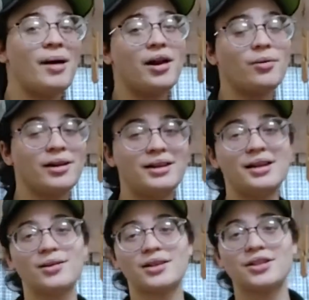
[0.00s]
I don't want to
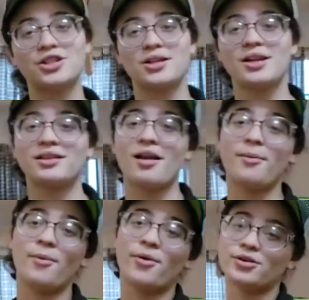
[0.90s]
deal with this shit no
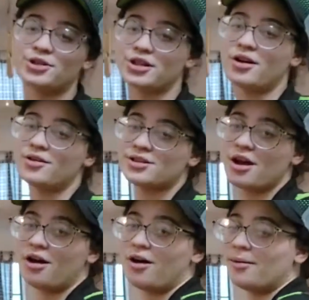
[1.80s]
more. She goes
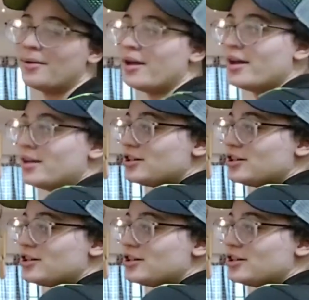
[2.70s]
home.